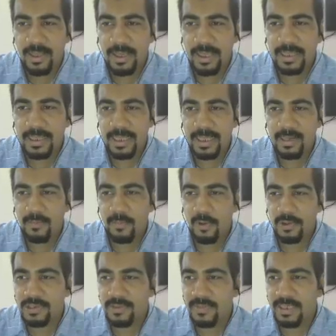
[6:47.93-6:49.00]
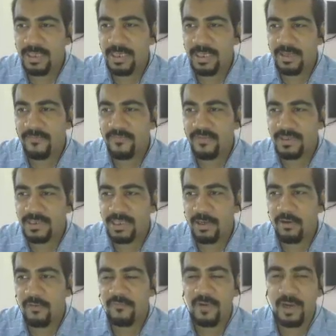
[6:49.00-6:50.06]
and then possibly if the
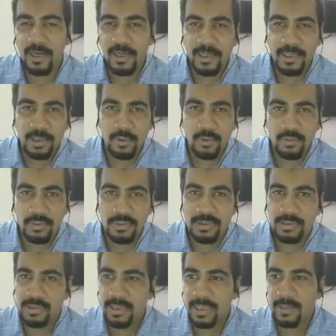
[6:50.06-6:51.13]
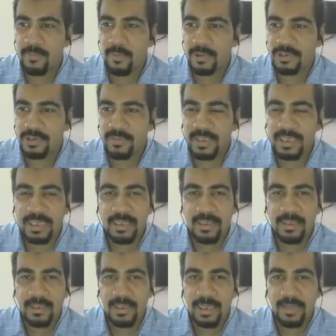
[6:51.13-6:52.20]
sell-off continues, then possibly
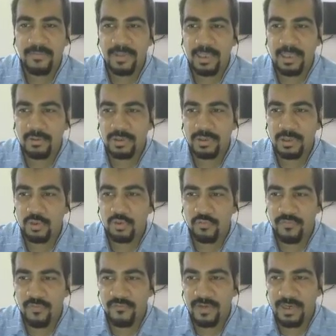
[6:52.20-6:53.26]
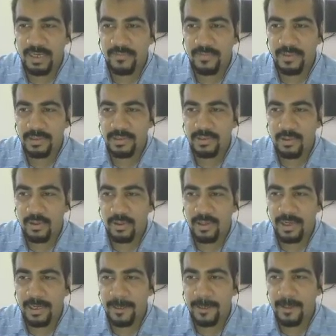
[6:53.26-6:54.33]
11,250 levels. All
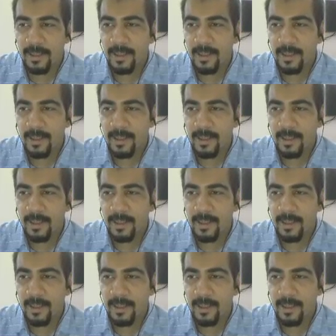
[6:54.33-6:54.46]
right.